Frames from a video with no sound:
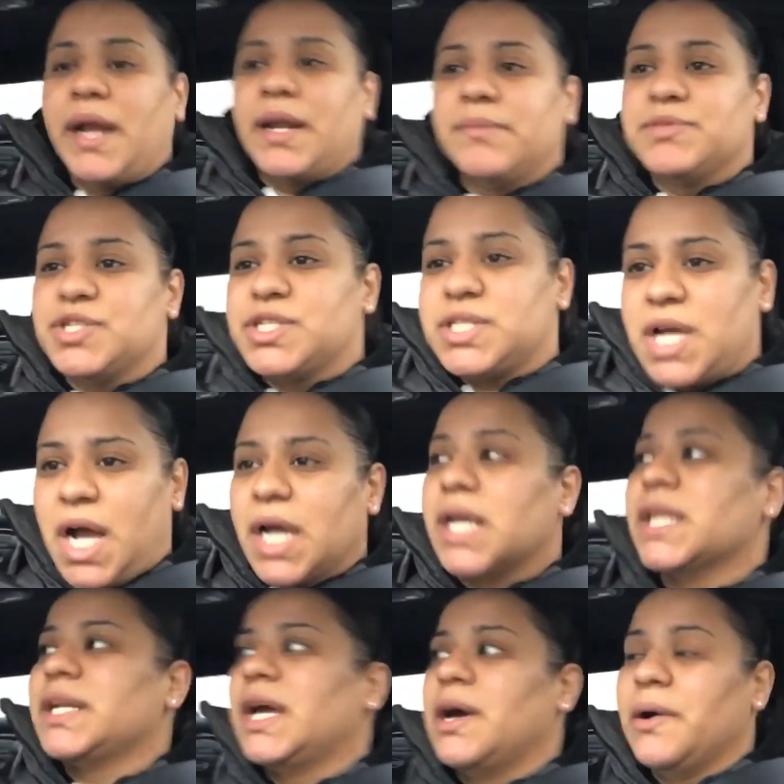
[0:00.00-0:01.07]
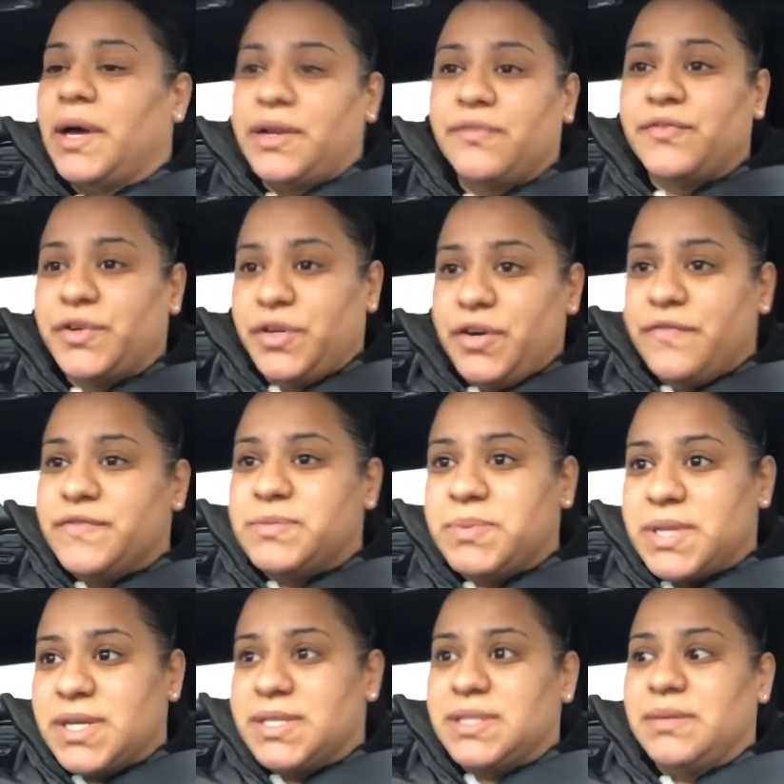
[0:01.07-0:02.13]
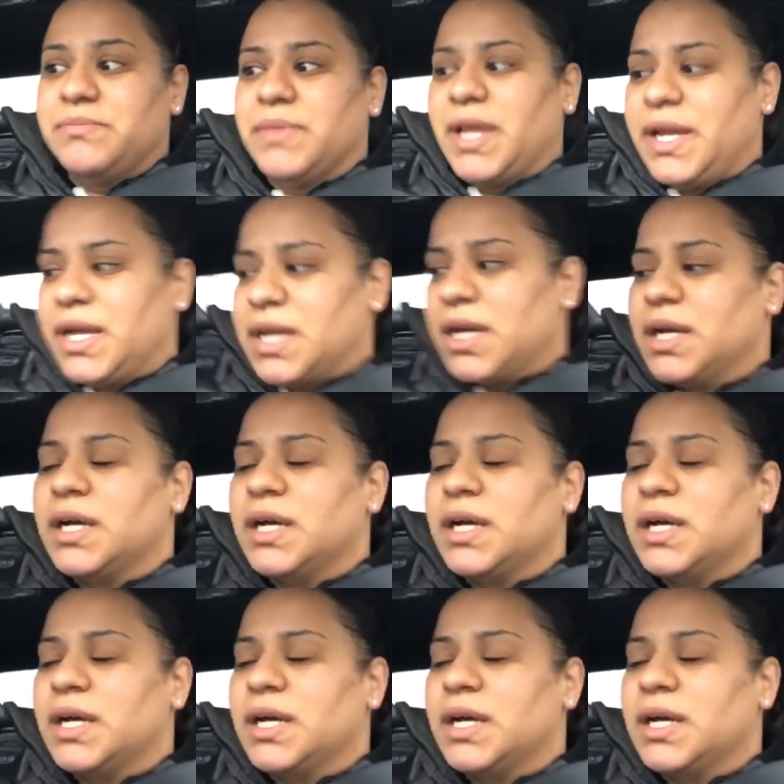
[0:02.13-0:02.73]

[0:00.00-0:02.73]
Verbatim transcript: And I'm just talking now out of nerves because I'm like,